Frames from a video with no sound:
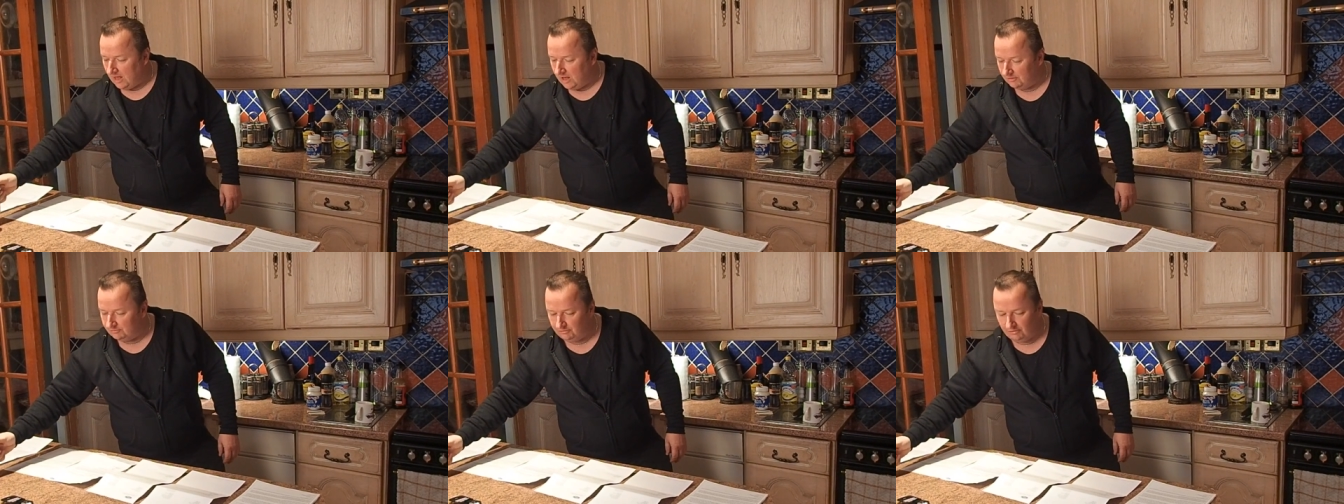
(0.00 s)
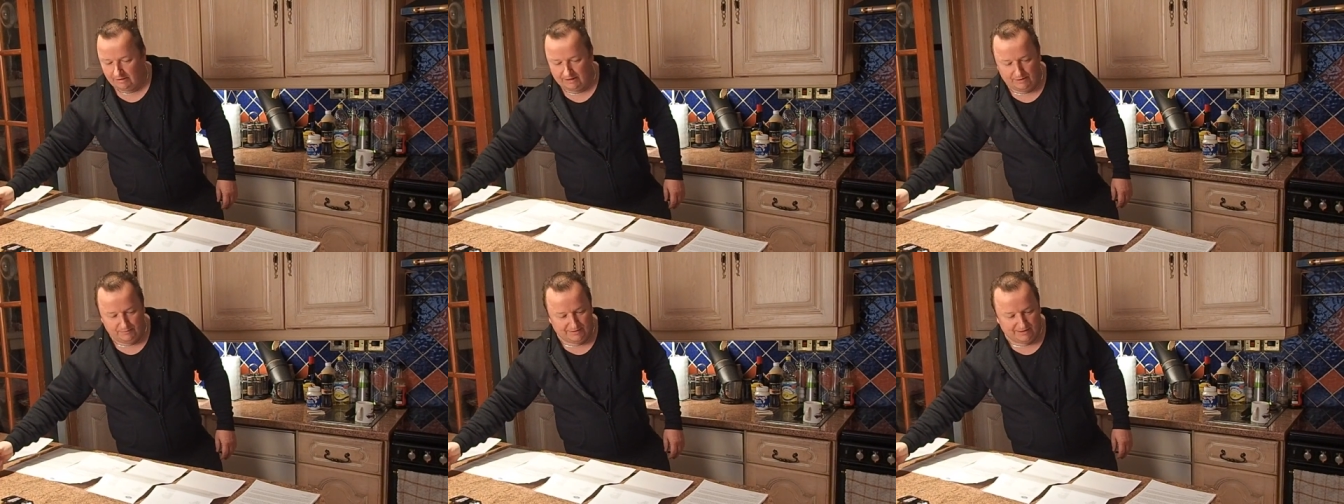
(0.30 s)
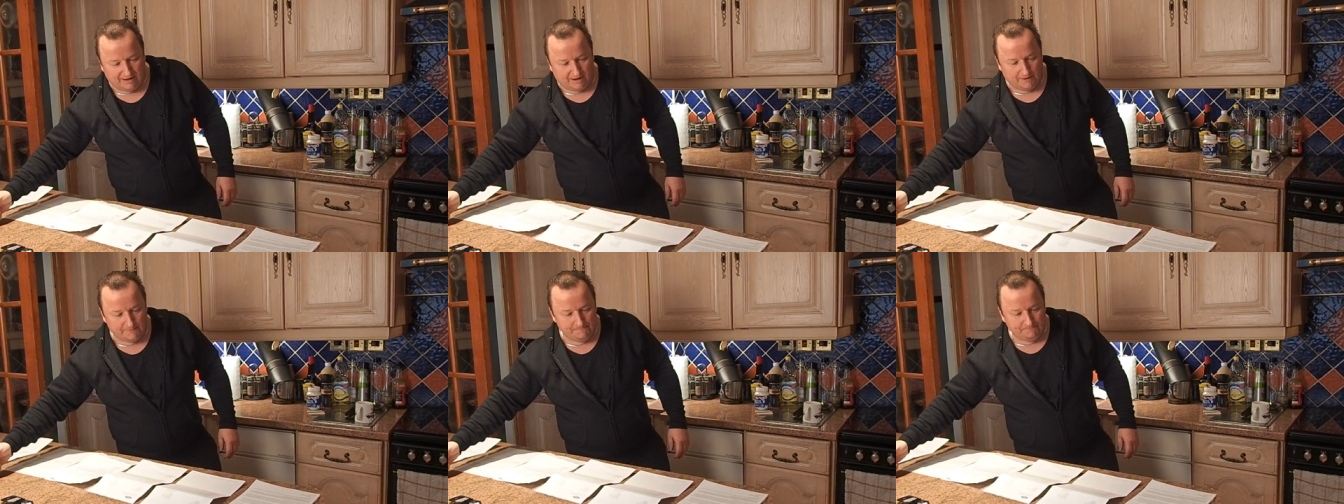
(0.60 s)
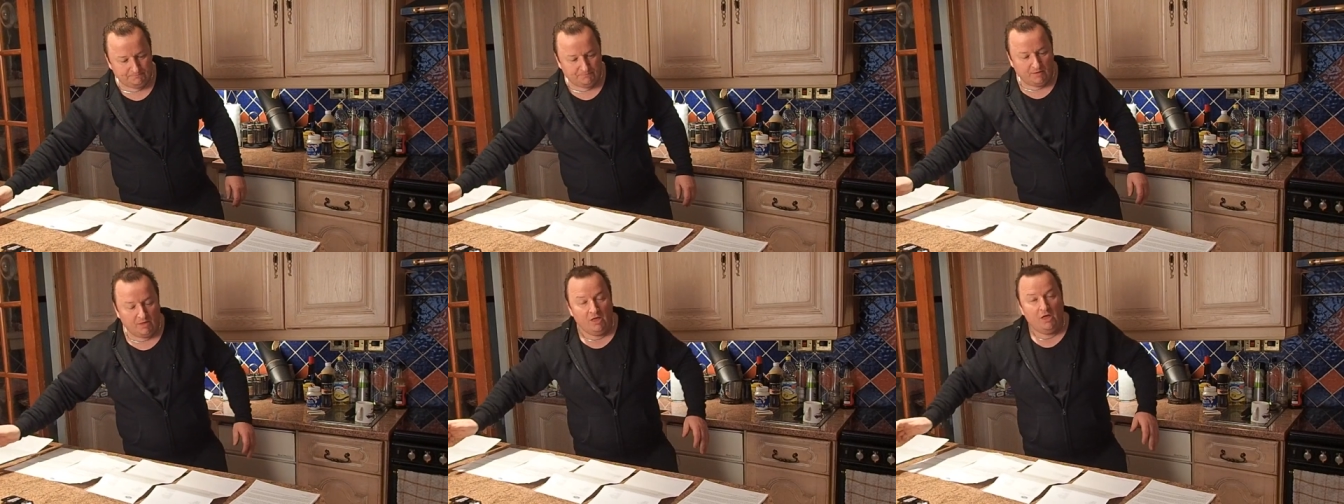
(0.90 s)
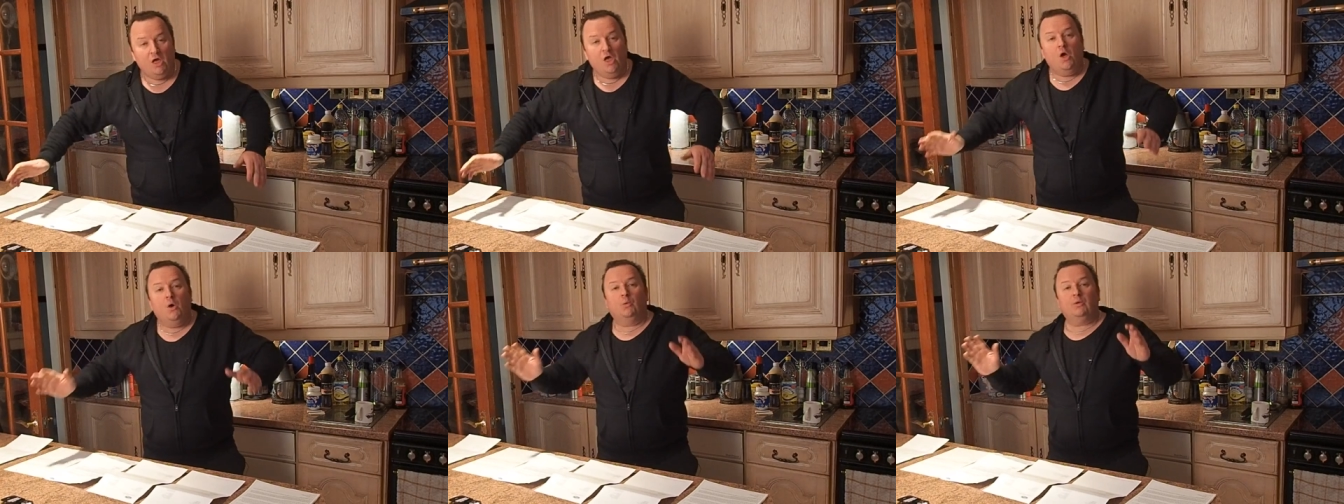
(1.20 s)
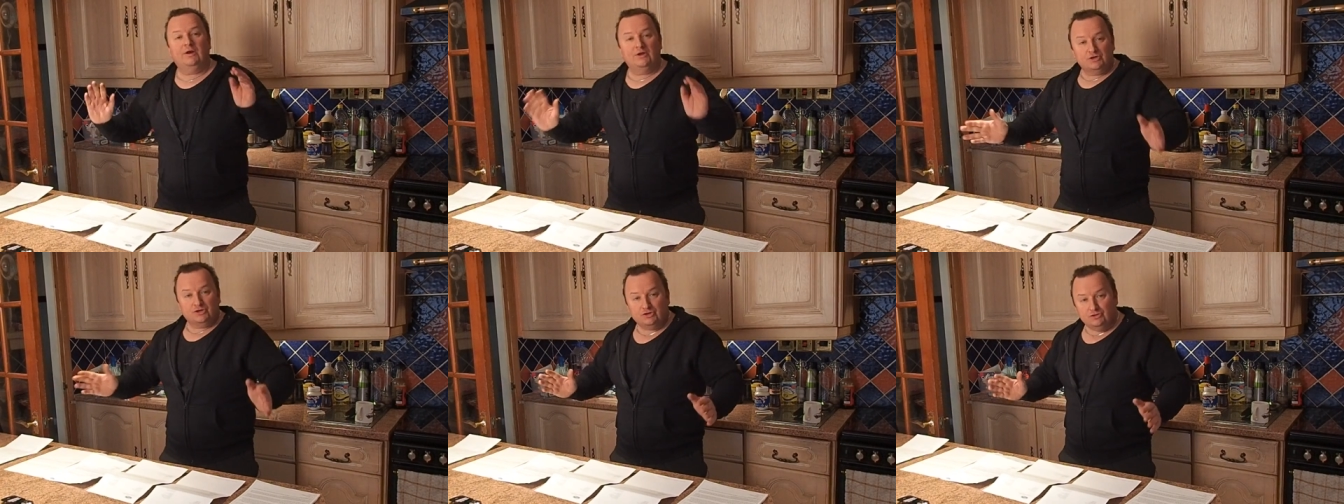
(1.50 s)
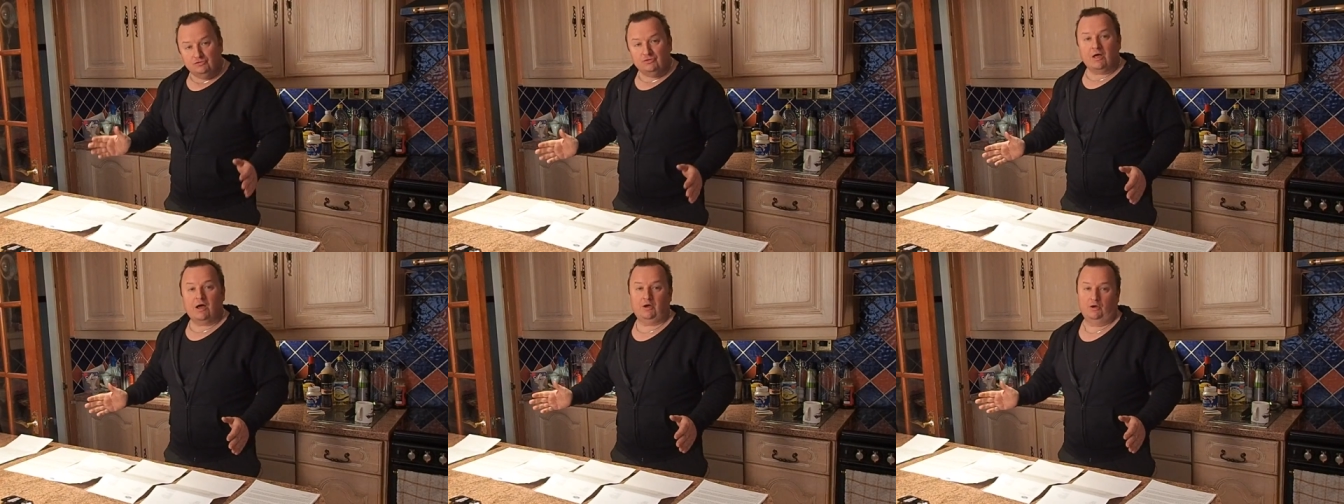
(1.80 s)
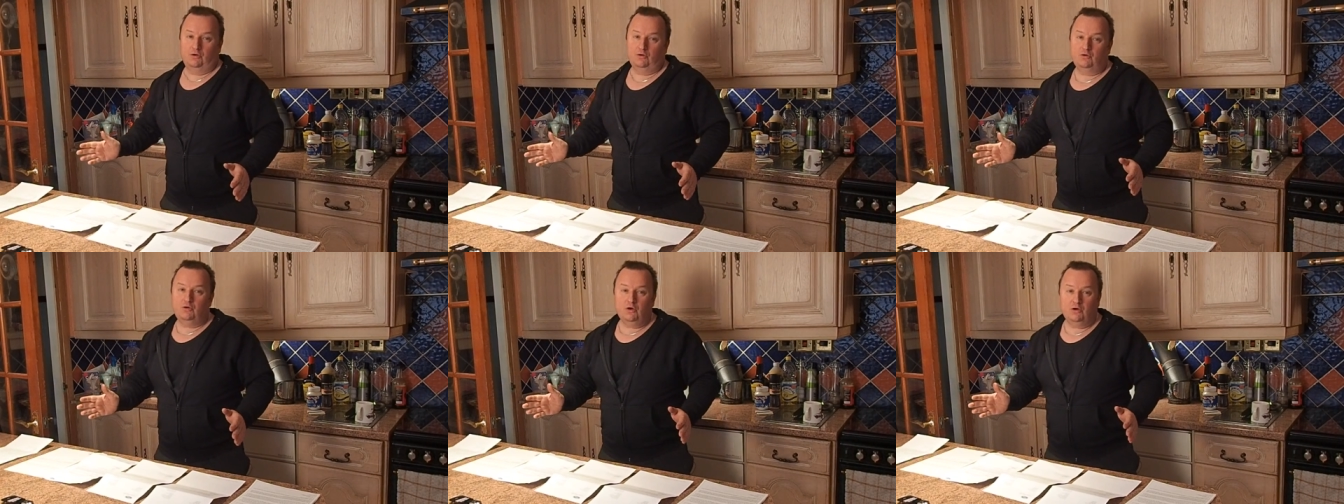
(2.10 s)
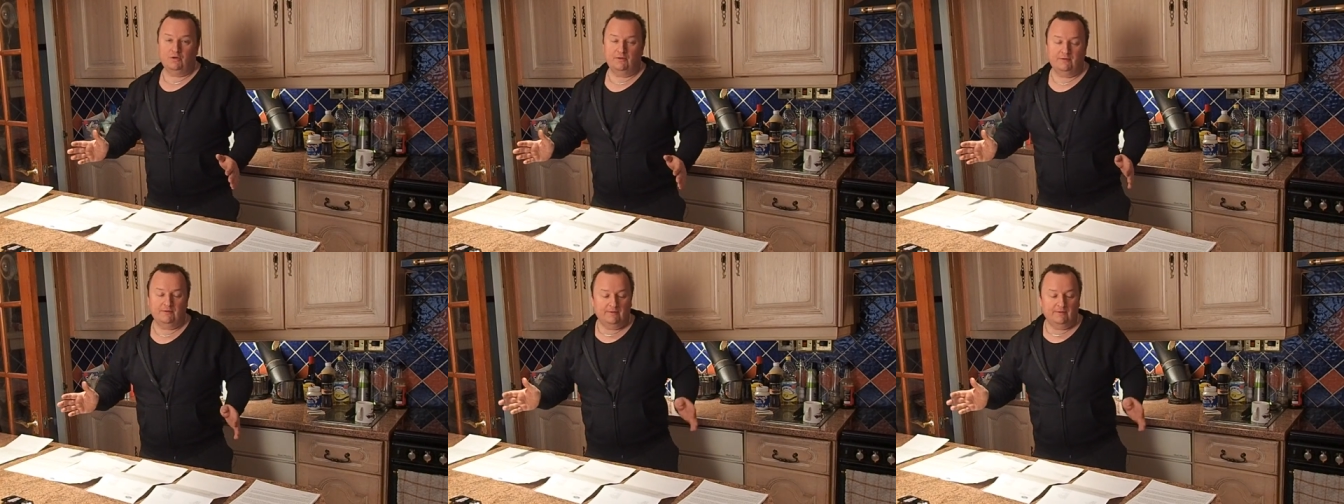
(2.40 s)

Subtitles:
Right, here we go. Well, as you know,